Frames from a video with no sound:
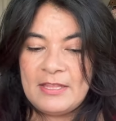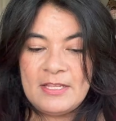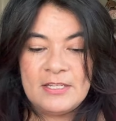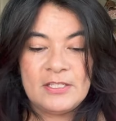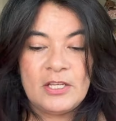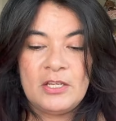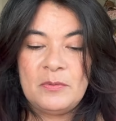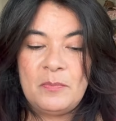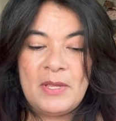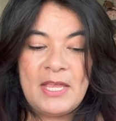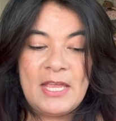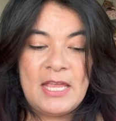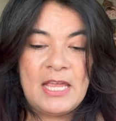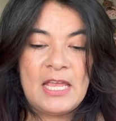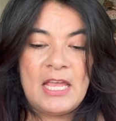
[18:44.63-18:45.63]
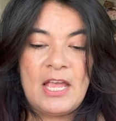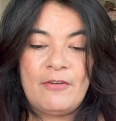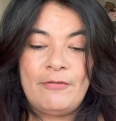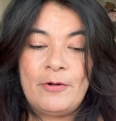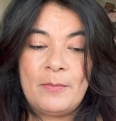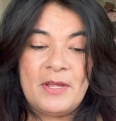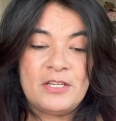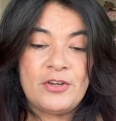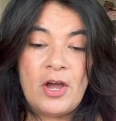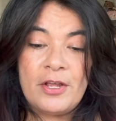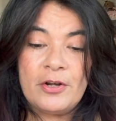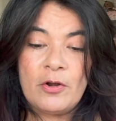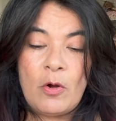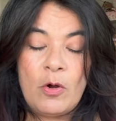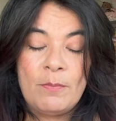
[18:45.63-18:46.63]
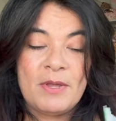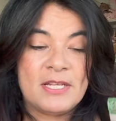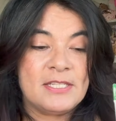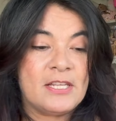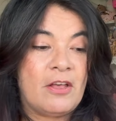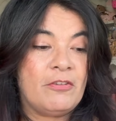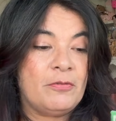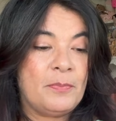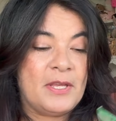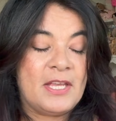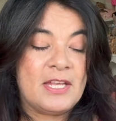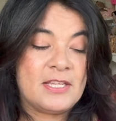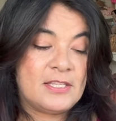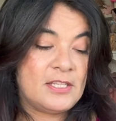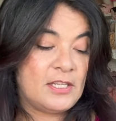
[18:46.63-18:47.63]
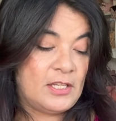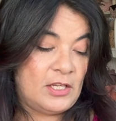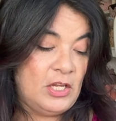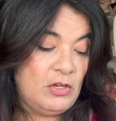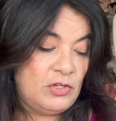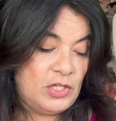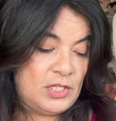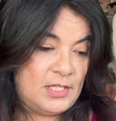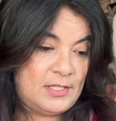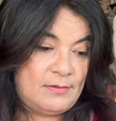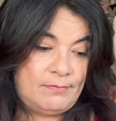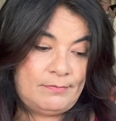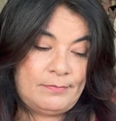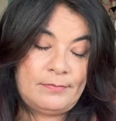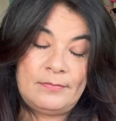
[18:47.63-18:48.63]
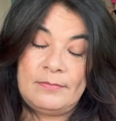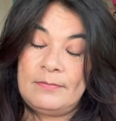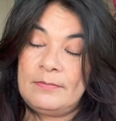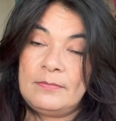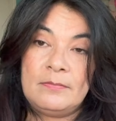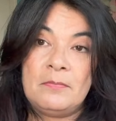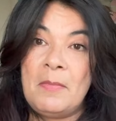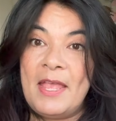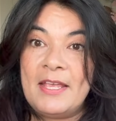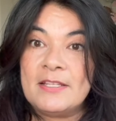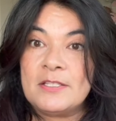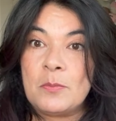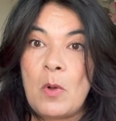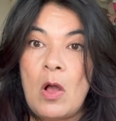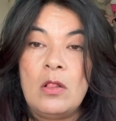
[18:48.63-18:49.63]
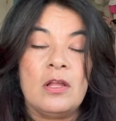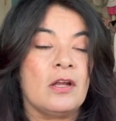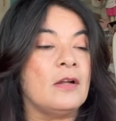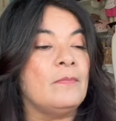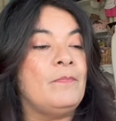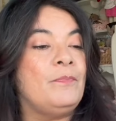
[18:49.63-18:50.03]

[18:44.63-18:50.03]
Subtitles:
this could be for my daughter or myself because you just make it smaller.